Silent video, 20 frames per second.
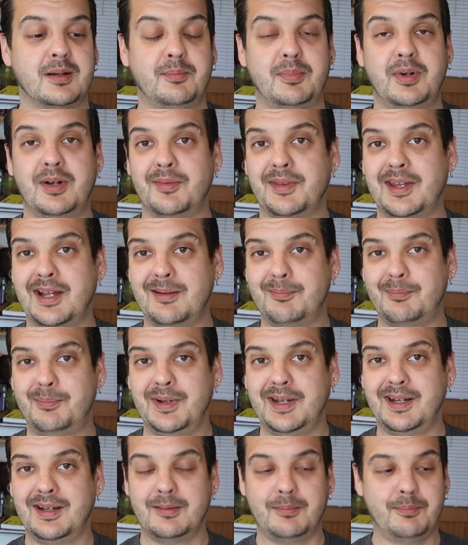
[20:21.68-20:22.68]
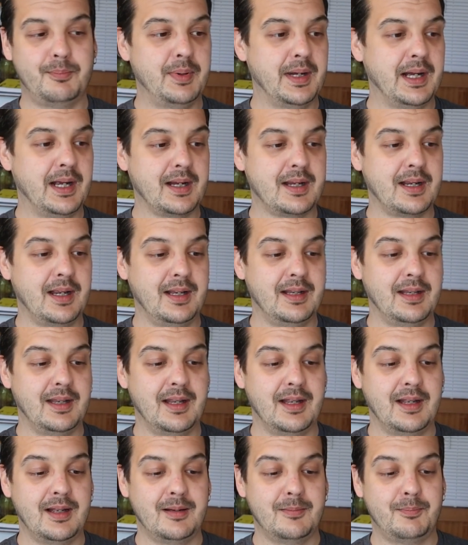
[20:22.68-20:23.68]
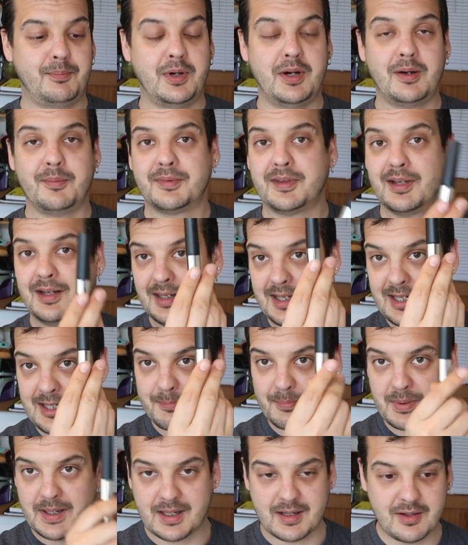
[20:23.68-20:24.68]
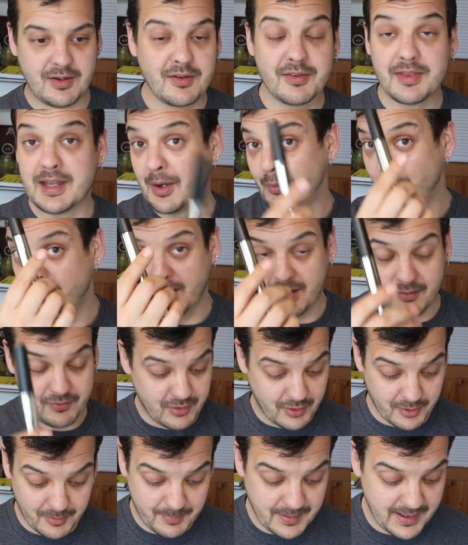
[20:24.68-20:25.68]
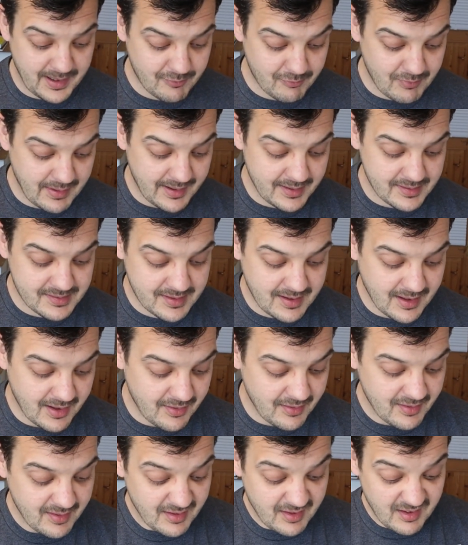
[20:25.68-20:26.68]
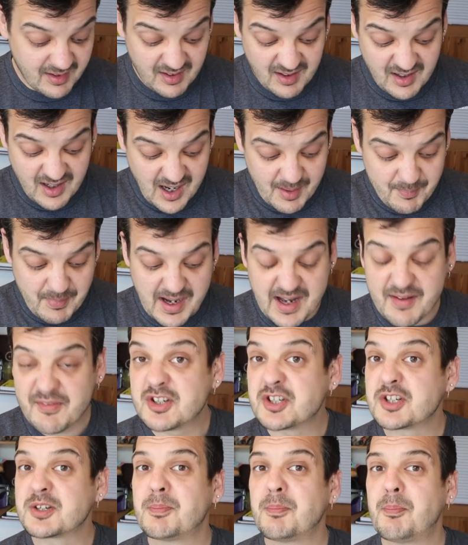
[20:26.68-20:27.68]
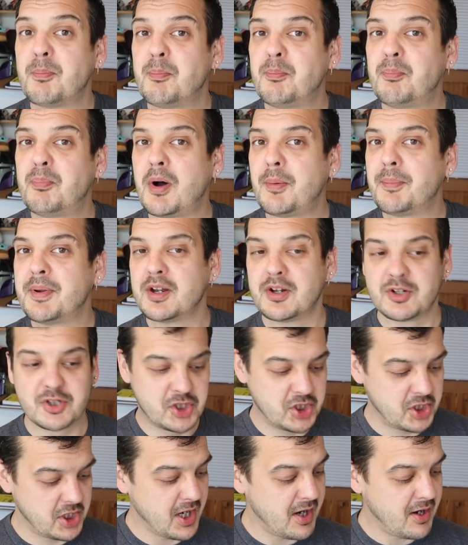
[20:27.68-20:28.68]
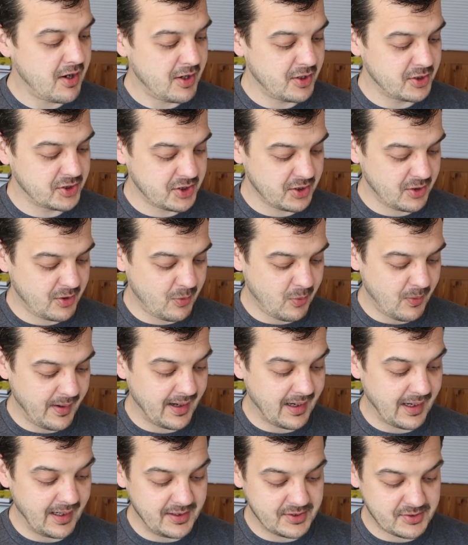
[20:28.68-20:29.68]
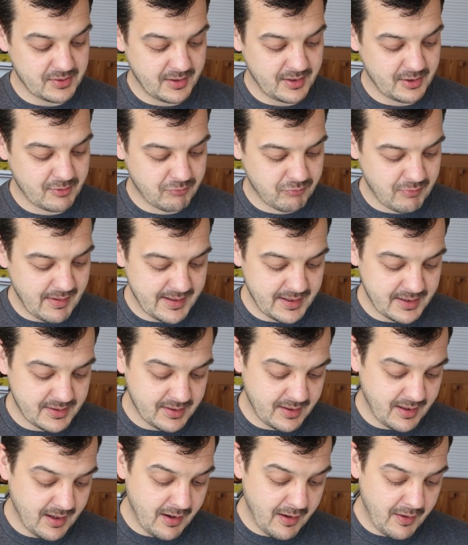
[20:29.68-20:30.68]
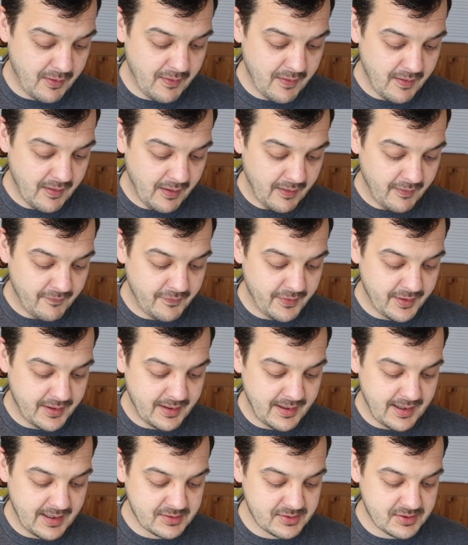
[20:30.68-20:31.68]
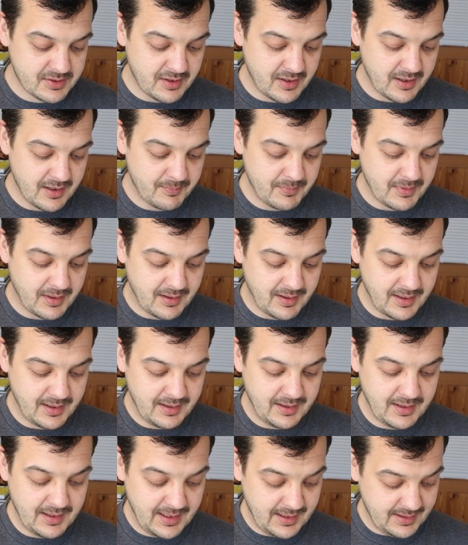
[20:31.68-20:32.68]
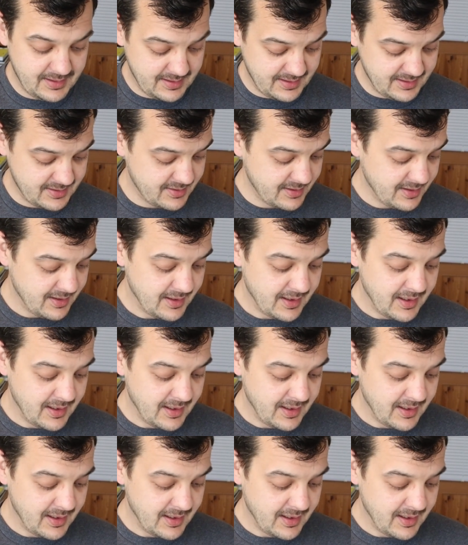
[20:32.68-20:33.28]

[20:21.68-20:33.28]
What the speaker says: pop that bit back in there and pop the lid back on. That way I've got a bit ready to go. Might even just pop it on charge quickly so it's ready to go for the next time I need it.